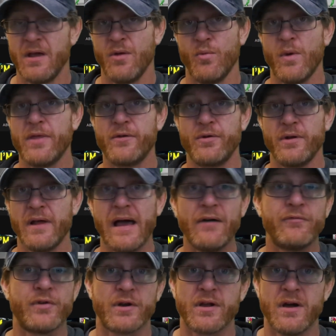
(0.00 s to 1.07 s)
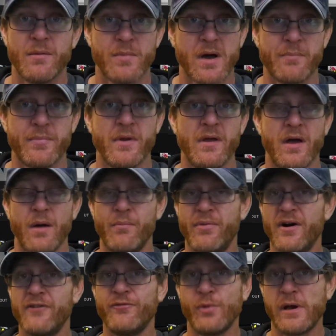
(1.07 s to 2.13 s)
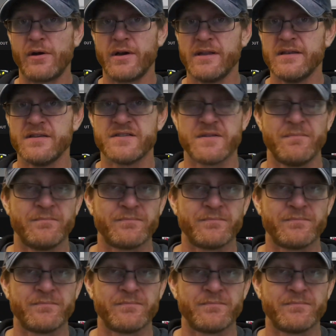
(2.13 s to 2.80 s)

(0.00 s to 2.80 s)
whether it'll ever come up above where it is.